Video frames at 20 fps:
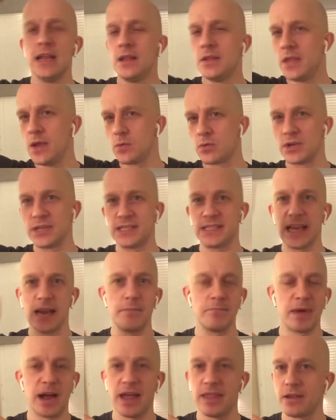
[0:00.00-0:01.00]
They were sent
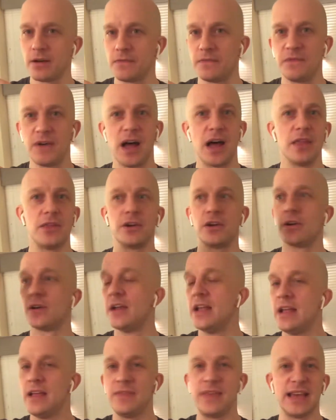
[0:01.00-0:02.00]
by their father.
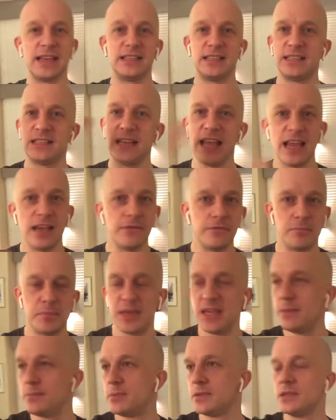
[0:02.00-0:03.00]
They save
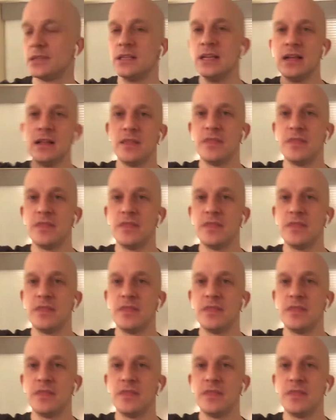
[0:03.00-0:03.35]
people.